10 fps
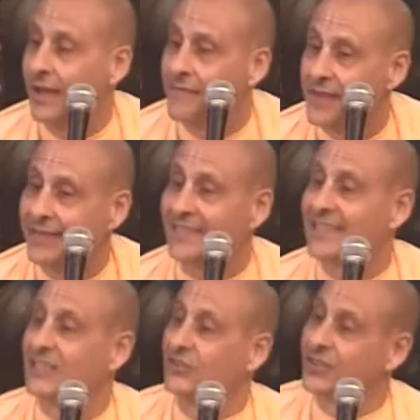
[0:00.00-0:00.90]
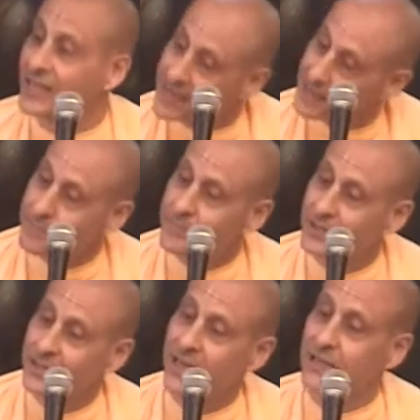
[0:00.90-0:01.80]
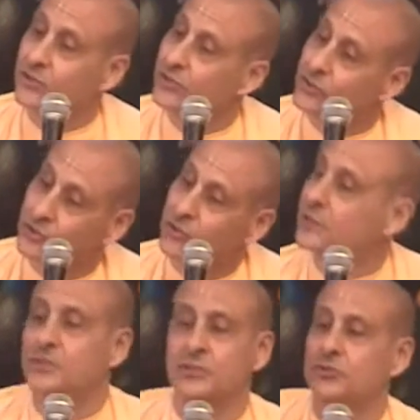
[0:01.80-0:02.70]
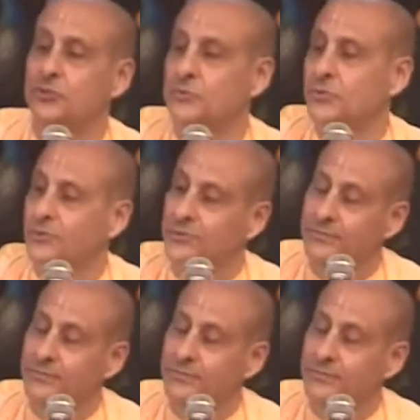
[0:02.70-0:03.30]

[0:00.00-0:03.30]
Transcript: and then killed him and took the jewel.